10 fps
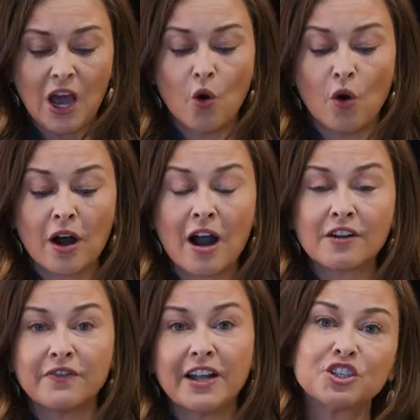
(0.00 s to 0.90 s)
or our
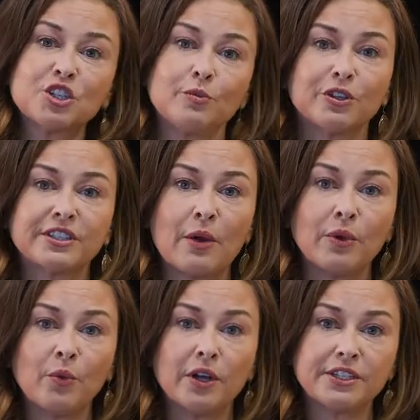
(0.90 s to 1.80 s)
vegetables that
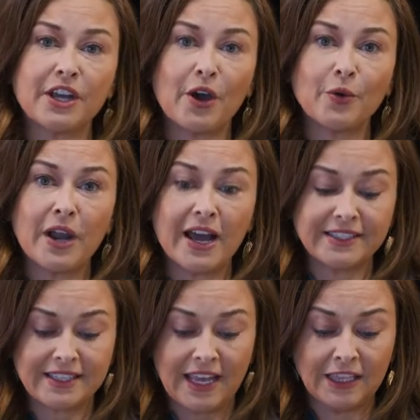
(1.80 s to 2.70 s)
we want to go
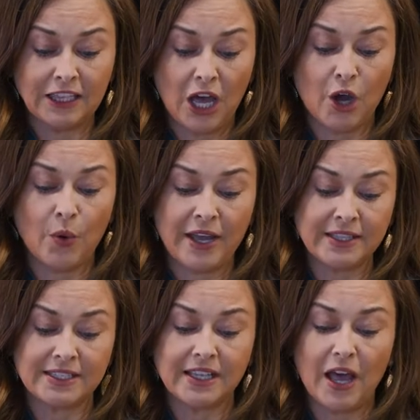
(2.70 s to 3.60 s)
nice and low
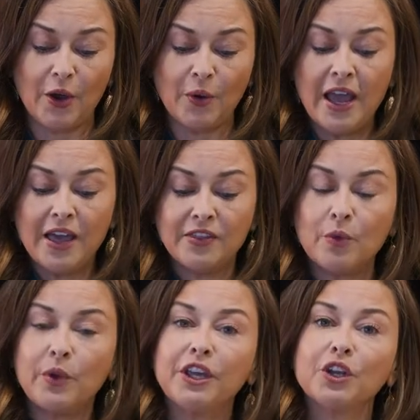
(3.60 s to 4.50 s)
and slow.
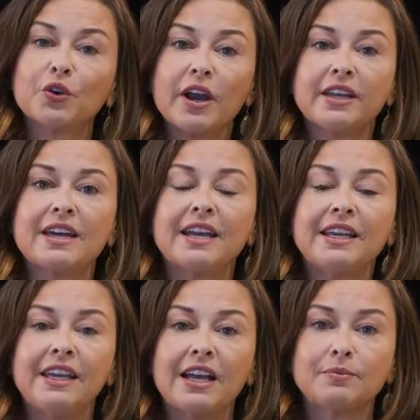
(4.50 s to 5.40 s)
Then we can crank that
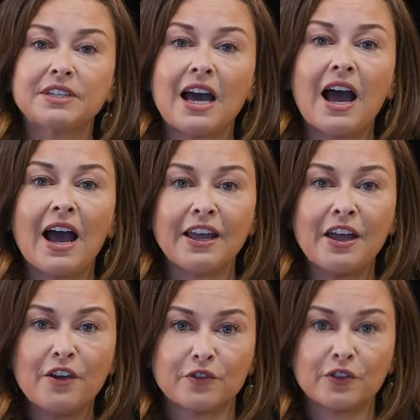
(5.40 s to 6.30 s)
heat up to high
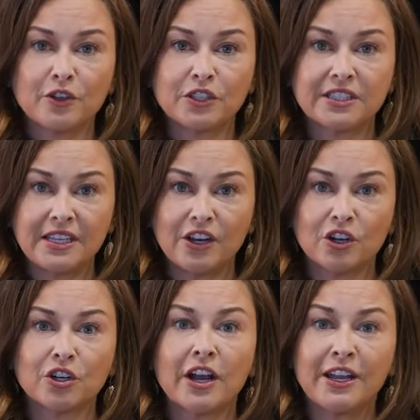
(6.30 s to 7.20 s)
for those
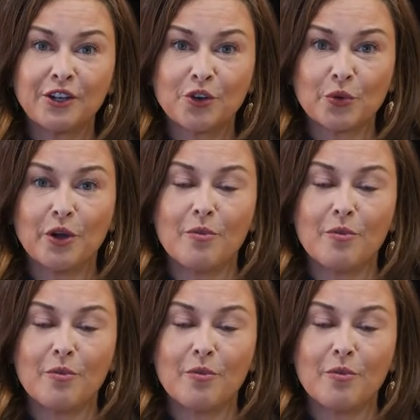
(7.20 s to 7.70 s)
sear and grill